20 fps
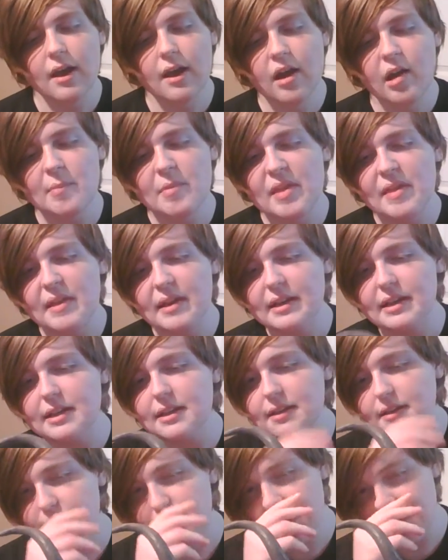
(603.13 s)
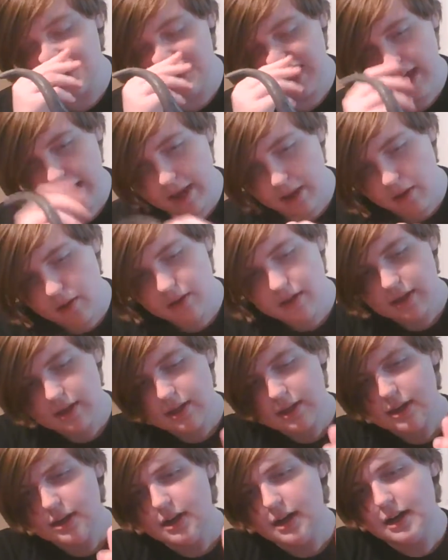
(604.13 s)
And then the tail,
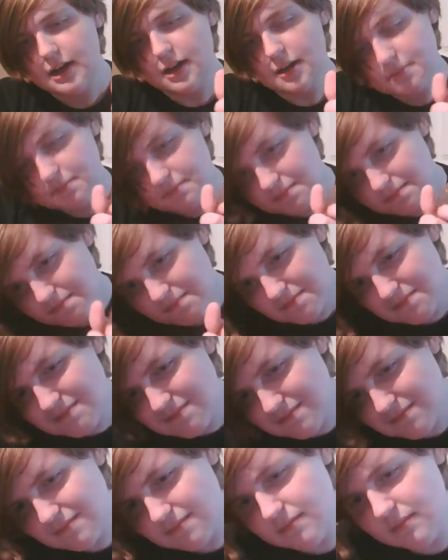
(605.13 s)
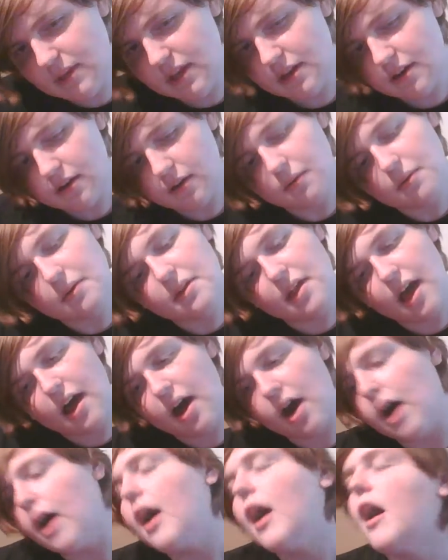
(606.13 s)
uh, you know,
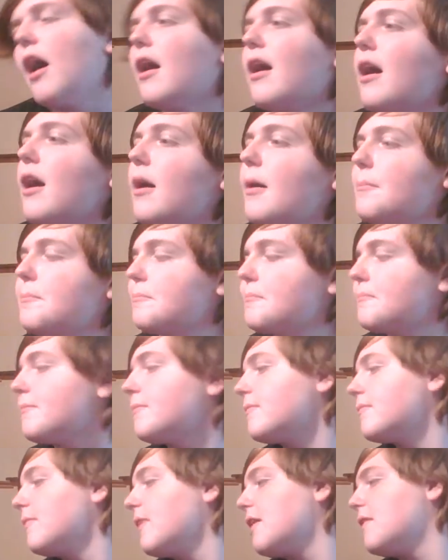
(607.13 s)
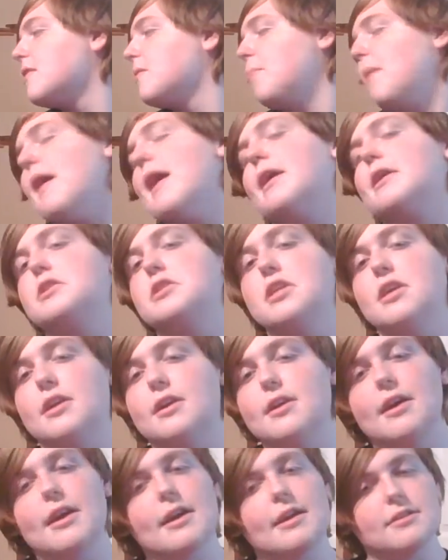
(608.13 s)
in the
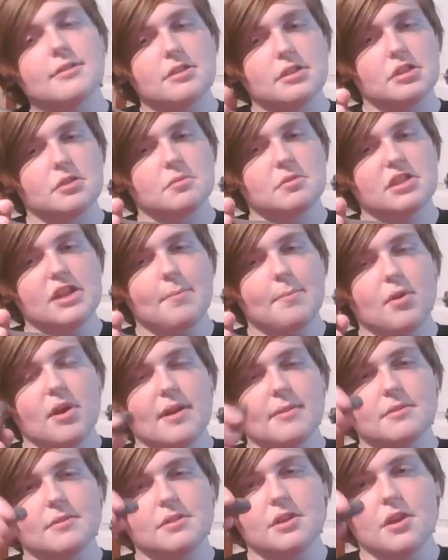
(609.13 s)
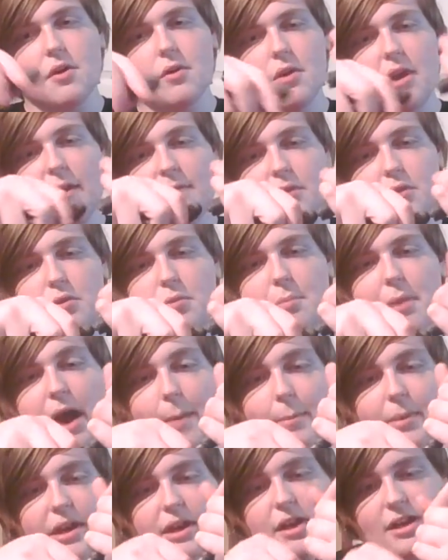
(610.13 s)
packaging it's separate, so you have to
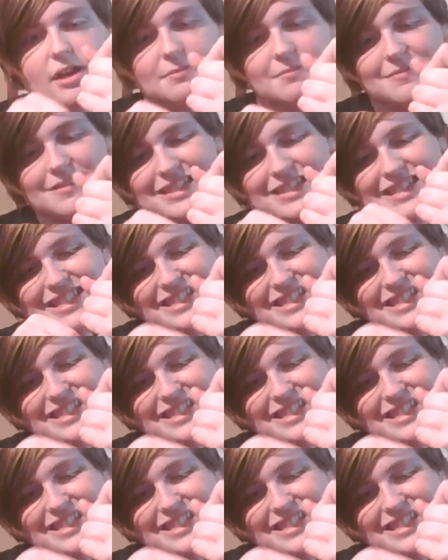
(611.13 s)
pop it on.